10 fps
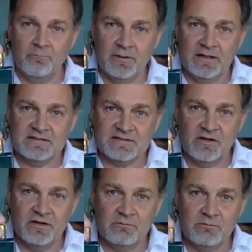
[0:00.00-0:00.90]
but it's
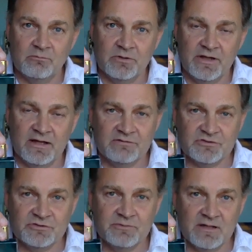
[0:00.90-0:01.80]
the only one where you have
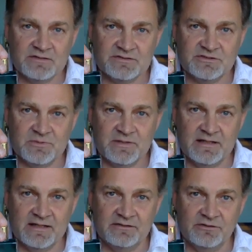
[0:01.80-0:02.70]
two masters
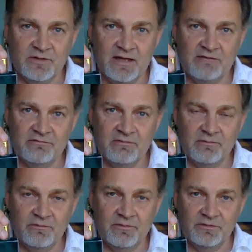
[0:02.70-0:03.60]
within it. You have
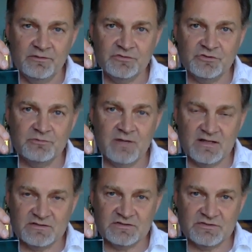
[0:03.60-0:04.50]
the two
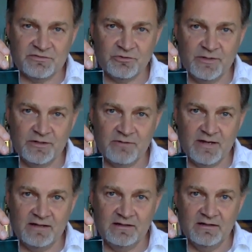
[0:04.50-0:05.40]
masters of the green
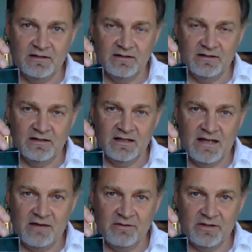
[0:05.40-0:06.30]
ray,
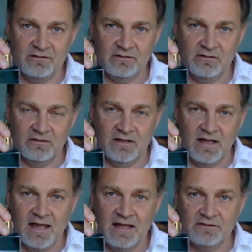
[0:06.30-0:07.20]
Hilarion
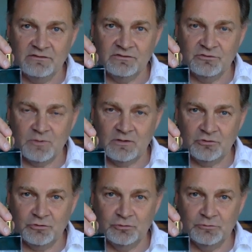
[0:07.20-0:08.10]
and Djwal
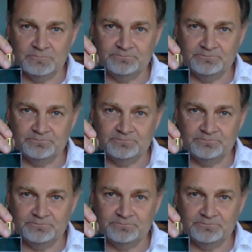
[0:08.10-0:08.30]
Khul,